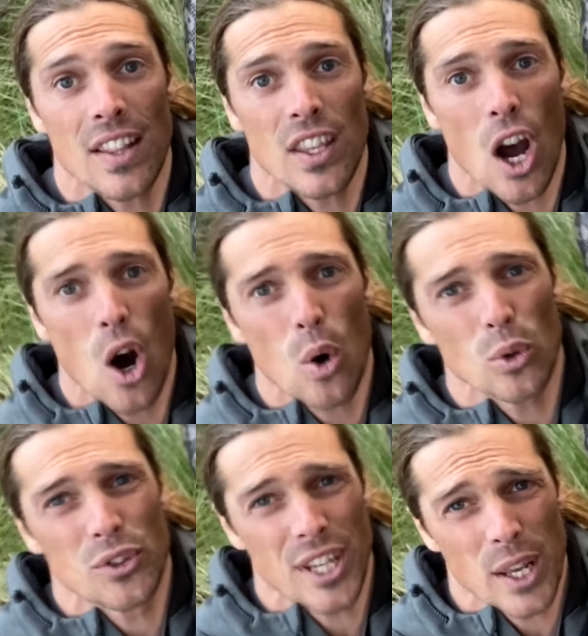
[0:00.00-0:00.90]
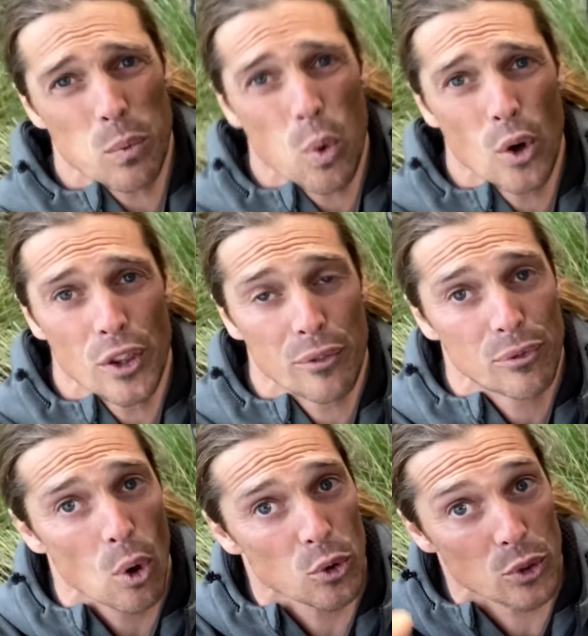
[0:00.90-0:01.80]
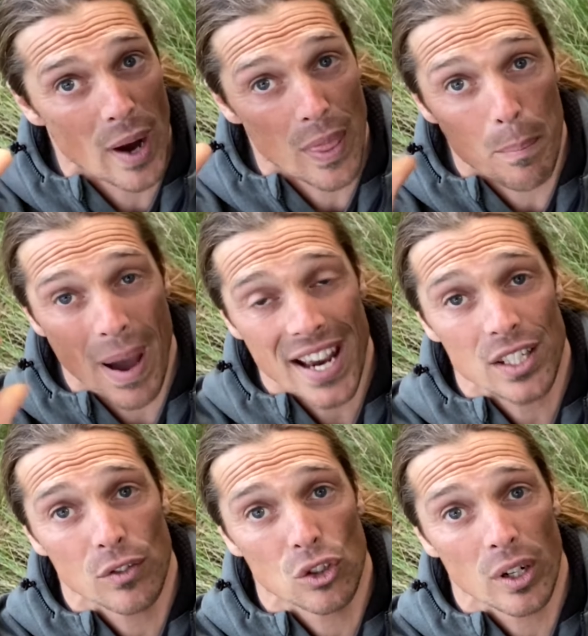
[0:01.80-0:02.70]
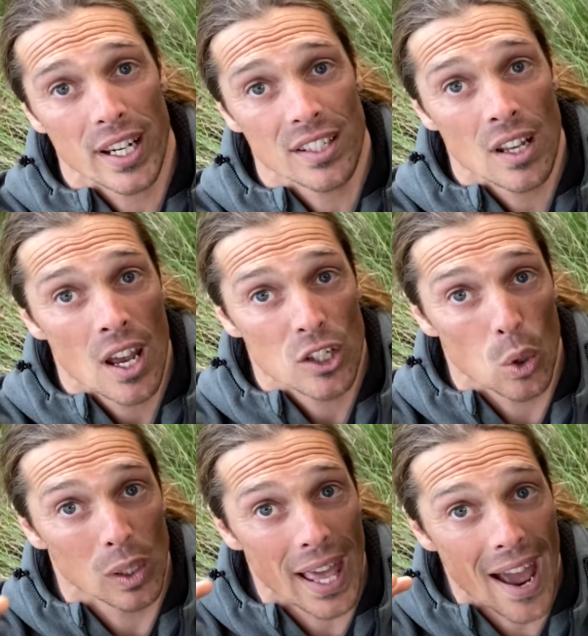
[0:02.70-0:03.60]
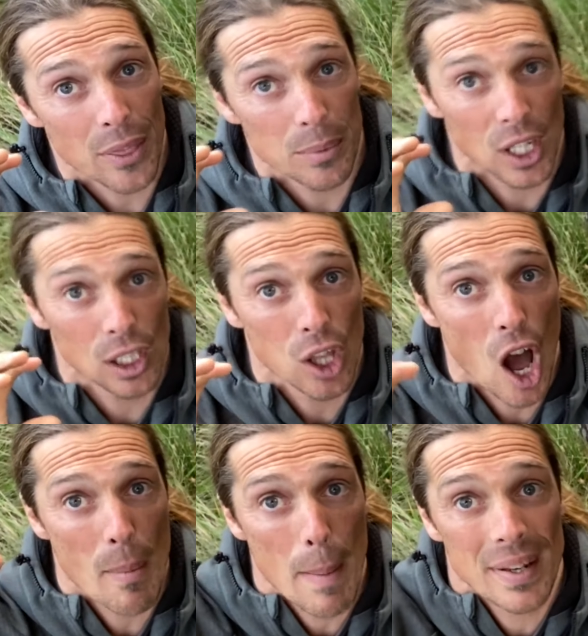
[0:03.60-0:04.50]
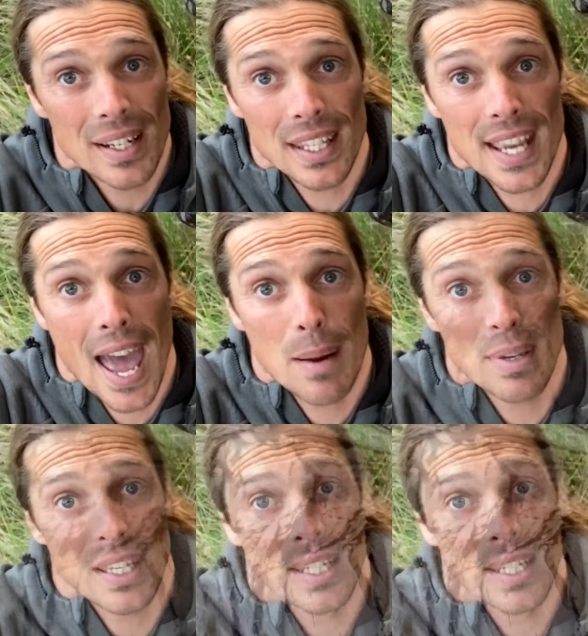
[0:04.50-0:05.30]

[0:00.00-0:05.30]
the old dead wood that falls around the base of trees to allow them to climb up into the canopy.